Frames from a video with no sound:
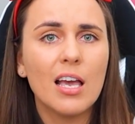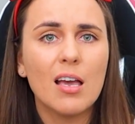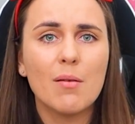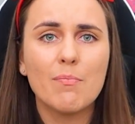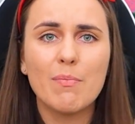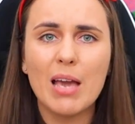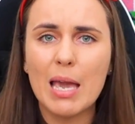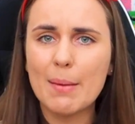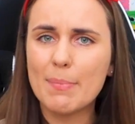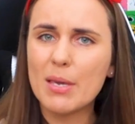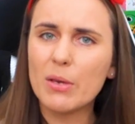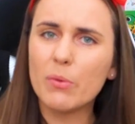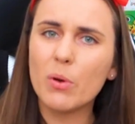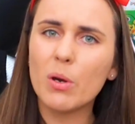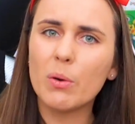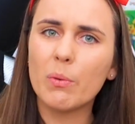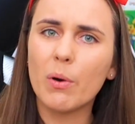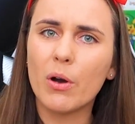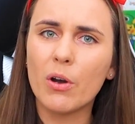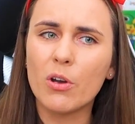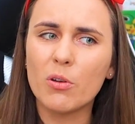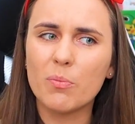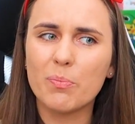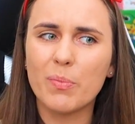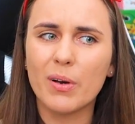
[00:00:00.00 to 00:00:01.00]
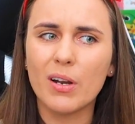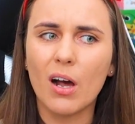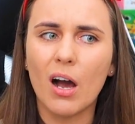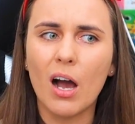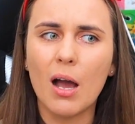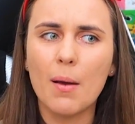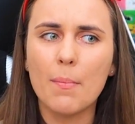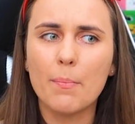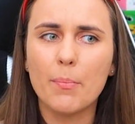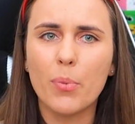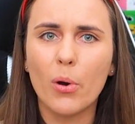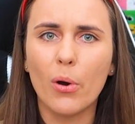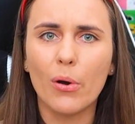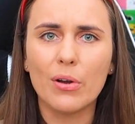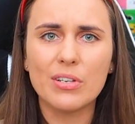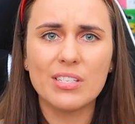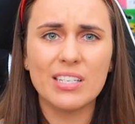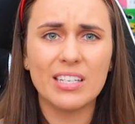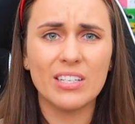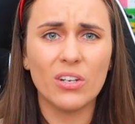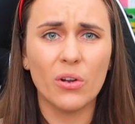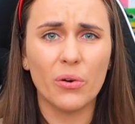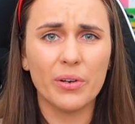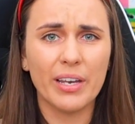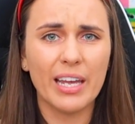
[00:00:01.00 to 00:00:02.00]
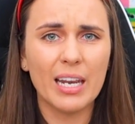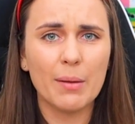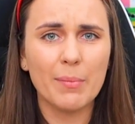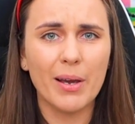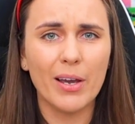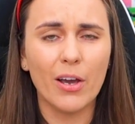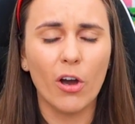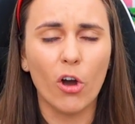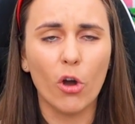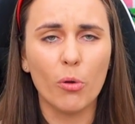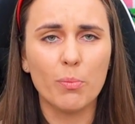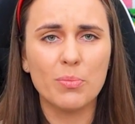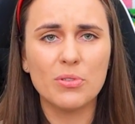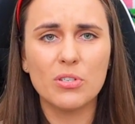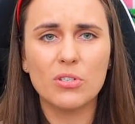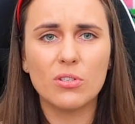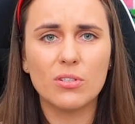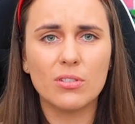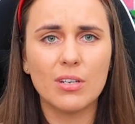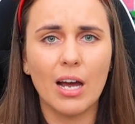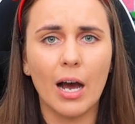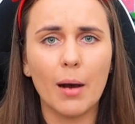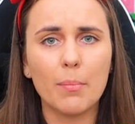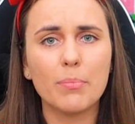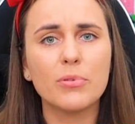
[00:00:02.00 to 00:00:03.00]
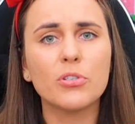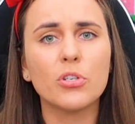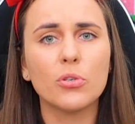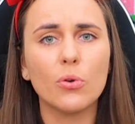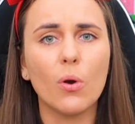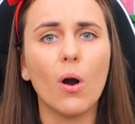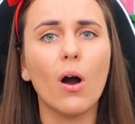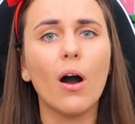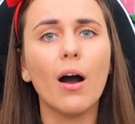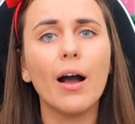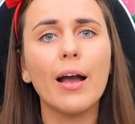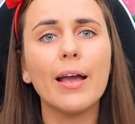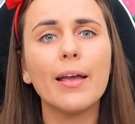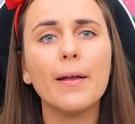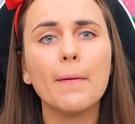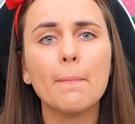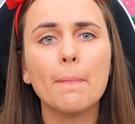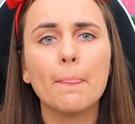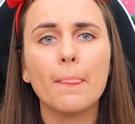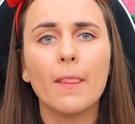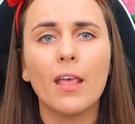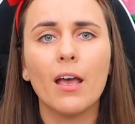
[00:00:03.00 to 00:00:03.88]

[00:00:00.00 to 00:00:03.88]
maybe we won't, but I'm personally not getting my hopes up too high.